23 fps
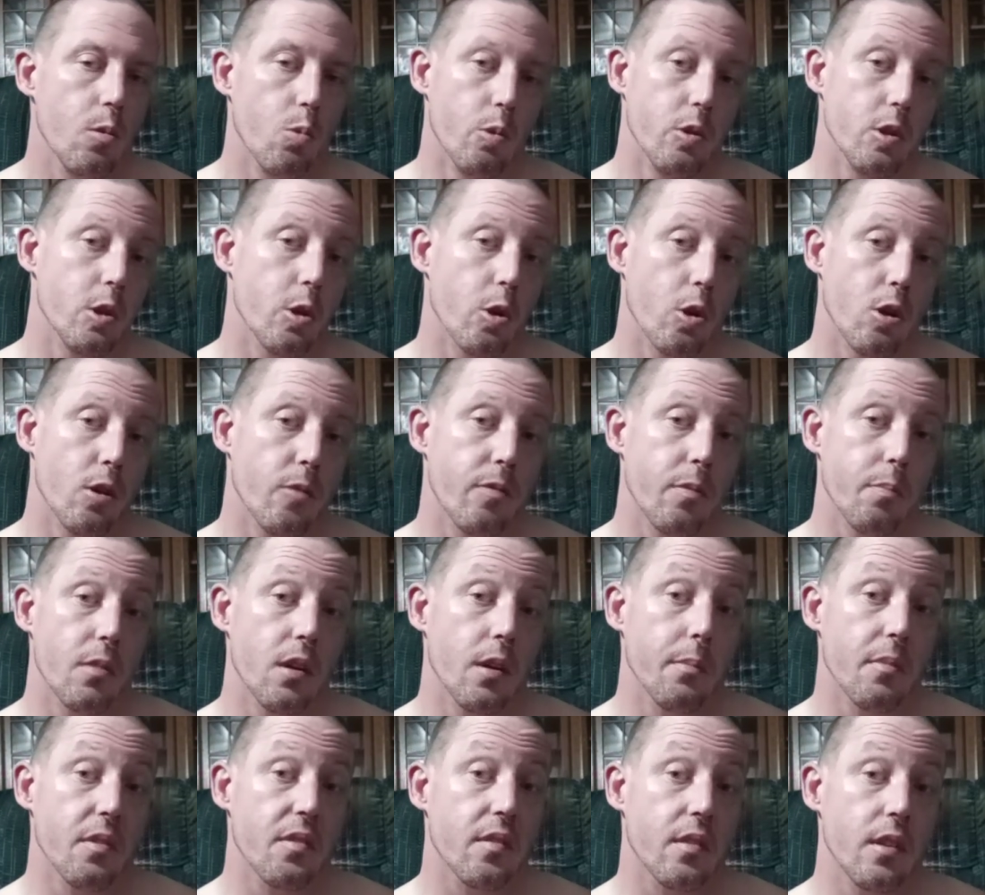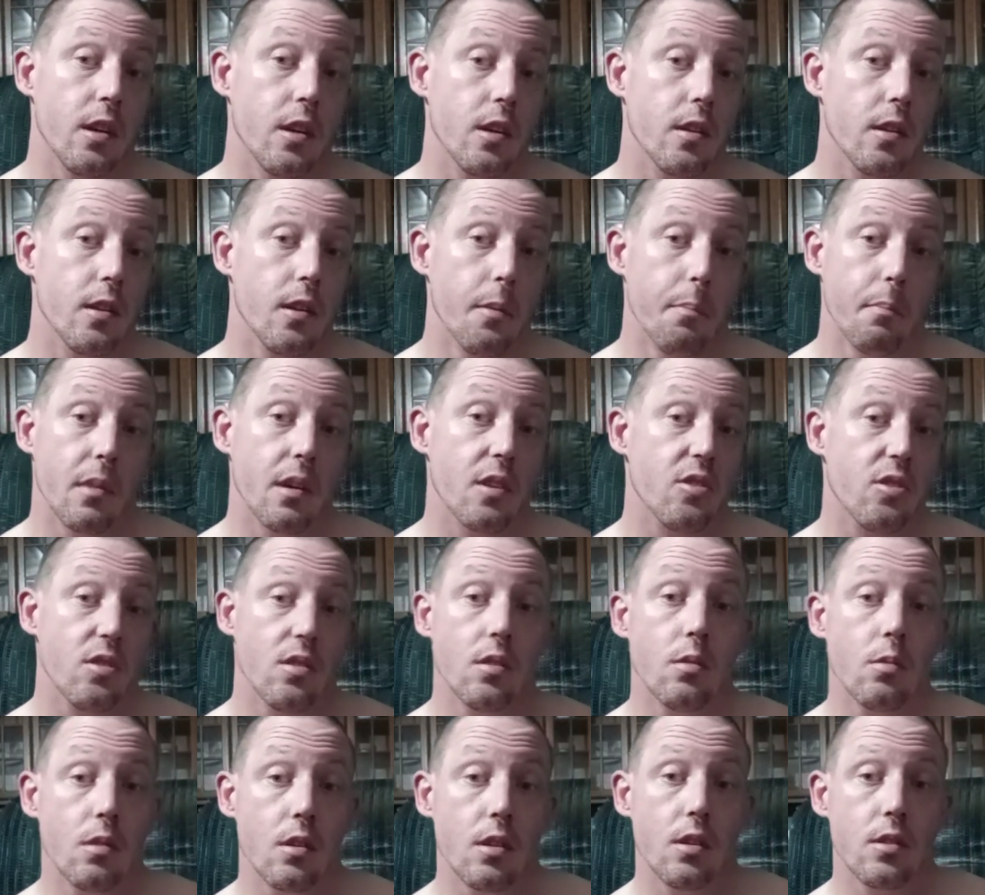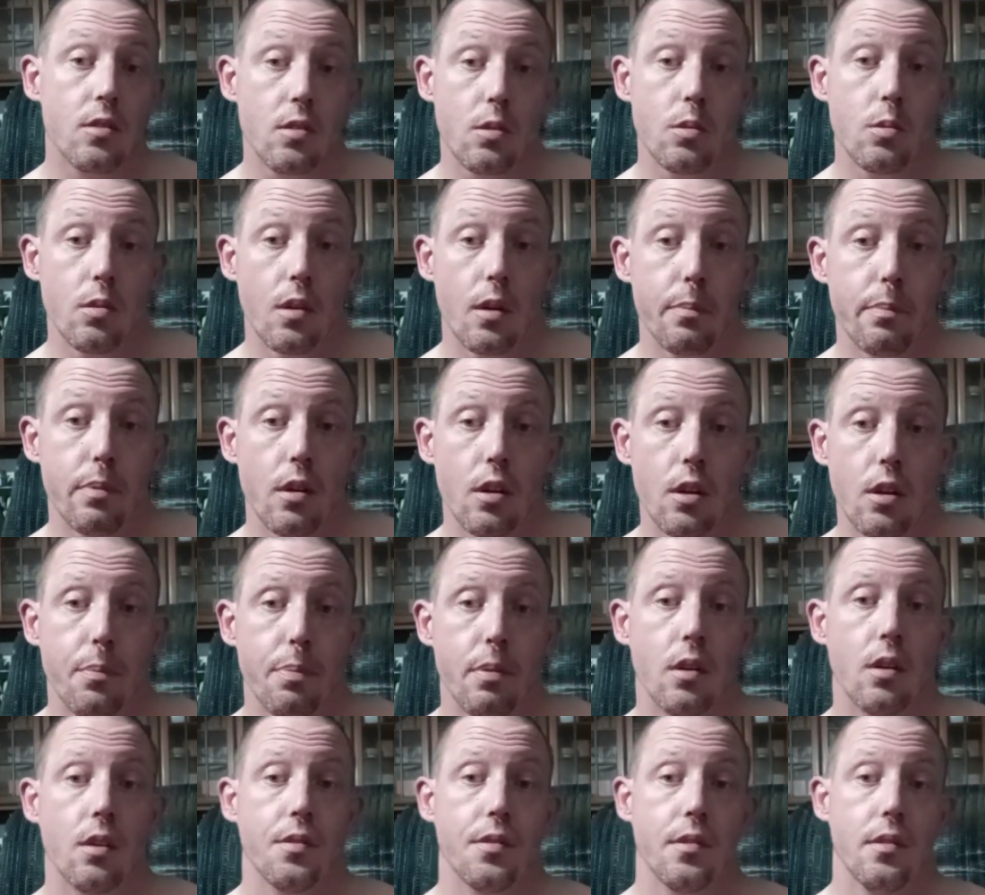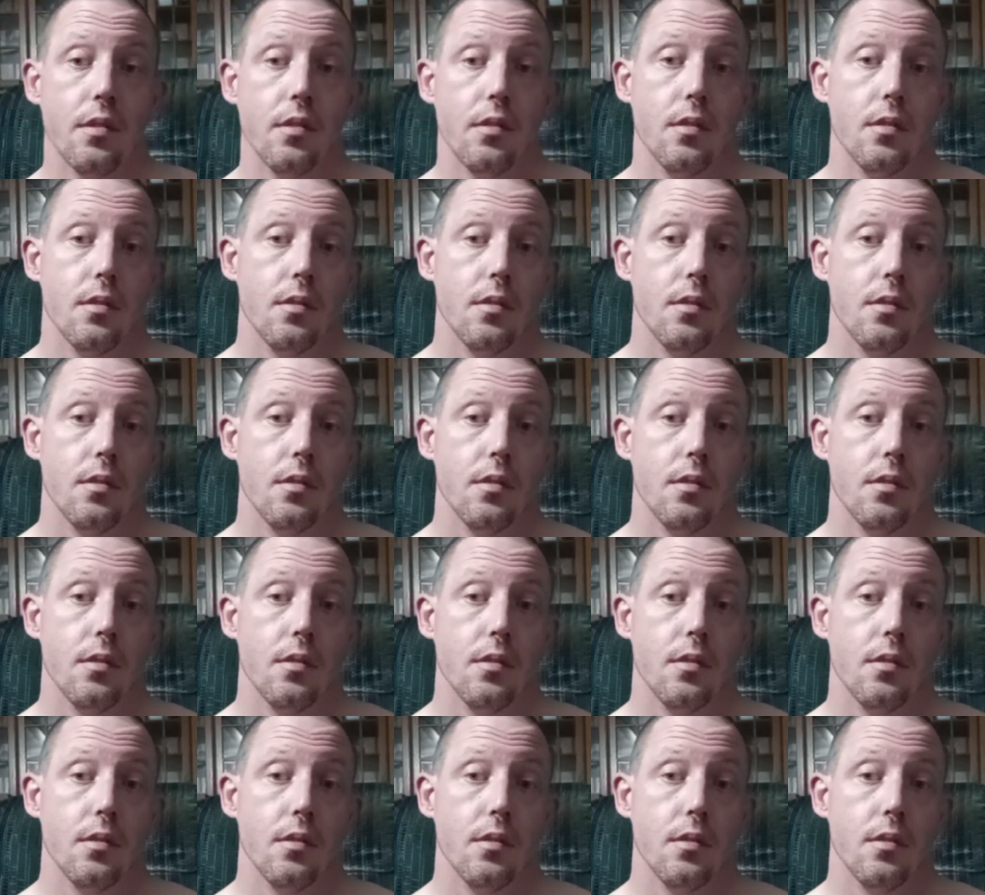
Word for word: When you learn from that mistake, it makes you into a better person.